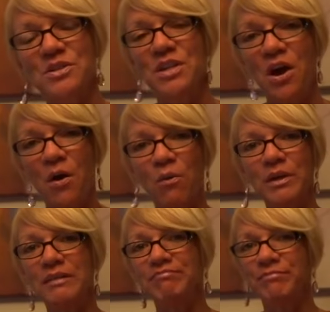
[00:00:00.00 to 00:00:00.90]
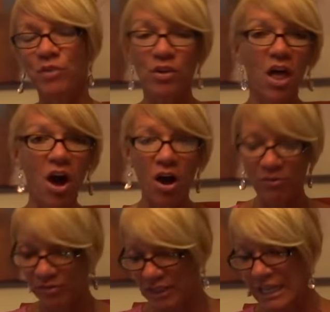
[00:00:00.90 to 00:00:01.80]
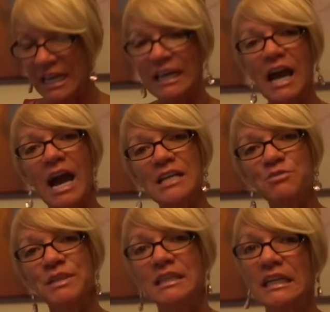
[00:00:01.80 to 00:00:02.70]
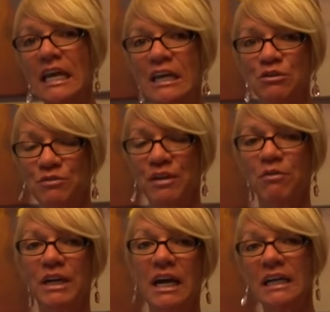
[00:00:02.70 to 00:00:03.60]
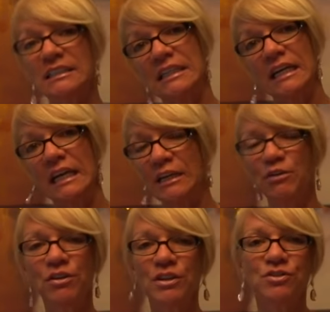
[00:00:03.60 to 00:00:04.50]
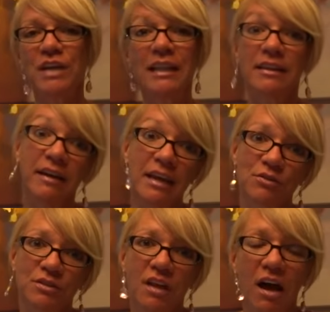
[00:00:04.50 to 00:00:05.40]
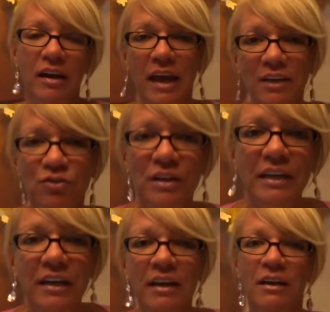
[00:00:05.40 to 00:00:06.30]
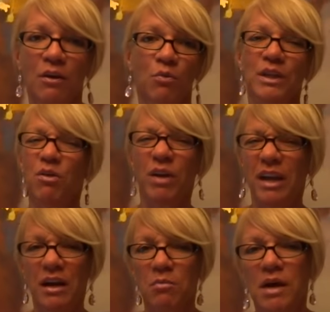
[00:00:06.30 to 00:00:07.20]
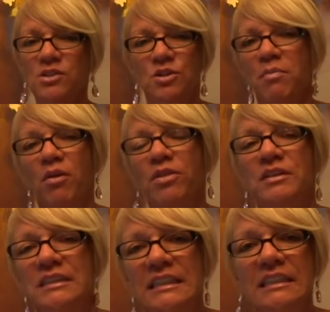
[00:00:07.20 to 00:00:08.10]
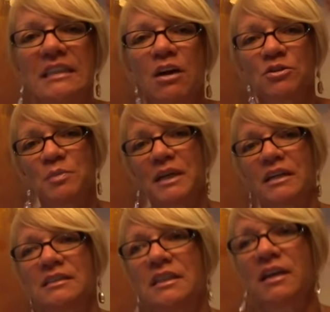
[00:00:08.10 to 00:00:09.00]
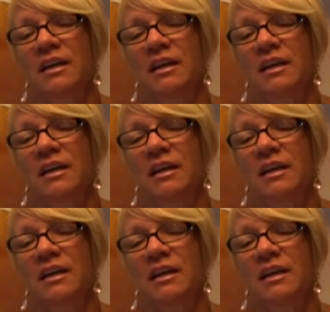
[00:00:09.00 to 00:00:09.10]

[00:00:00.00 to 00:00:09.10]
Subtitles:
You know, we love guys with the nails very cut and clean. You don't need to get the nails done. Actually, we don't care much about those details, because